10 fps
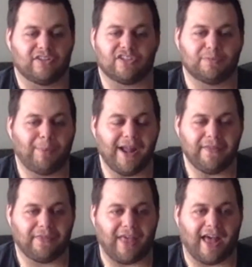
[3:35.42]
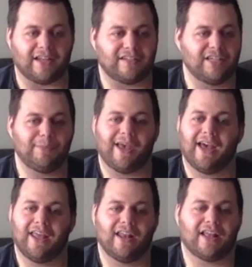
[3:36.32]
despite that, Team
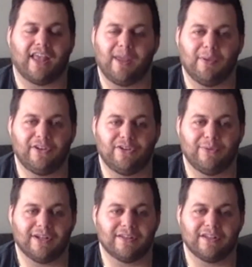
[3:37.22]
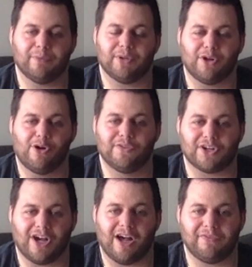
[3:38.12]
Canada came into it a little bit
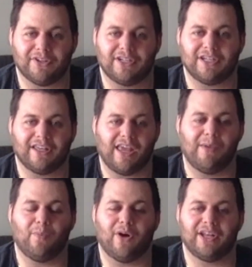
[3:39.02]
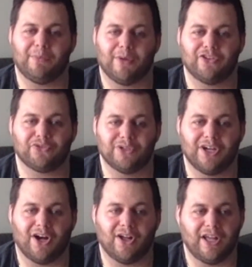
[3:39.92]
overconfident. In Game 1 in
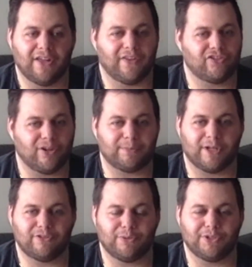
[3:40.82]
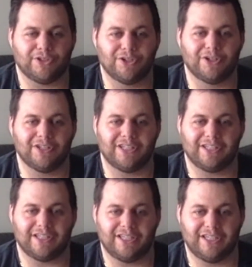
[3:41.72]
Montreal, they jumped out to an early
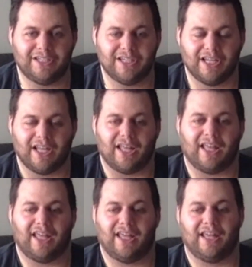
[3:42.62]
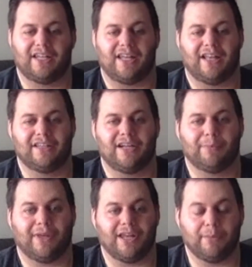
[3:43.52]
lead and ended
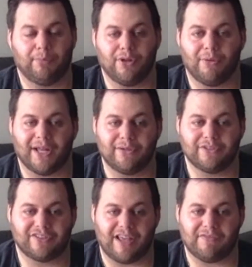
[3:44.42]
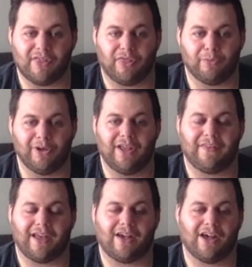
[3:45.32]
up getting blown out 7-3,
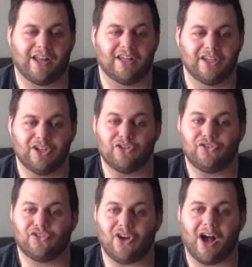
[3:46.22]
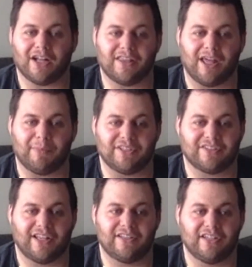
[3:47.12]
and that kind of shocked them and
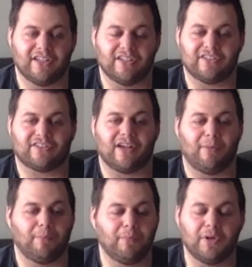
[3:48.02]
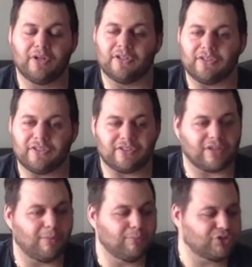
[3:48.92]
sent some
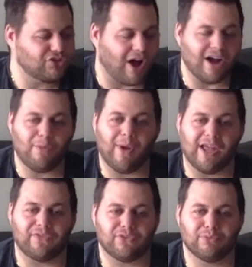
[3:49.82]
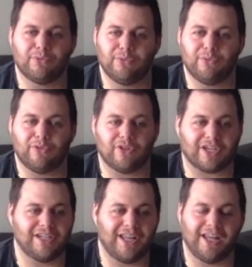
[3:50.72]
shockwaves through the
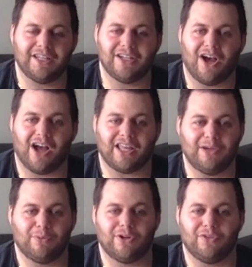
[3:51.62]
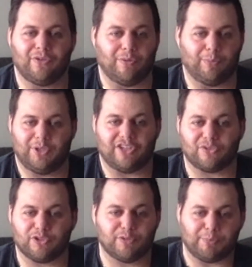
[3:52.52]
Canadian hockey world. This
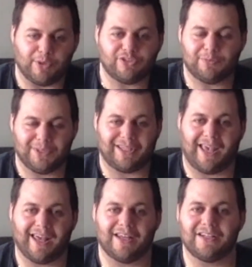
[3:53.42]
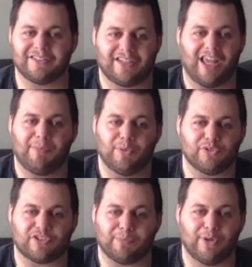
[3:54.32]
was supposed to be Canada's game. It
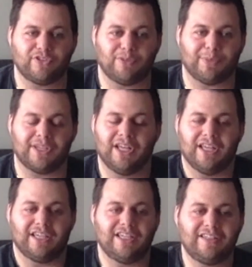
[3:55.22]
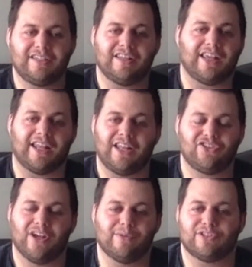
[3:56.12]
was supposed to be easy. The
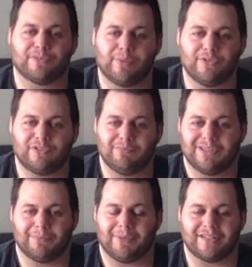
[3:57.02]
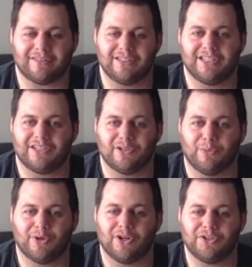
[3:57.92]
NHL was supposed to be the best league in the
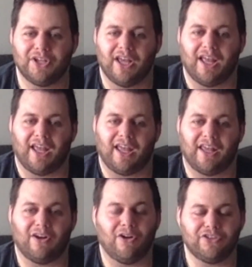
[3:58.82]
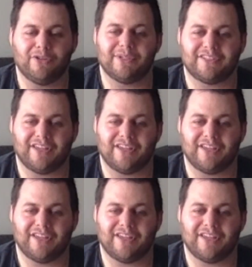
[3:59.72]
world, and also it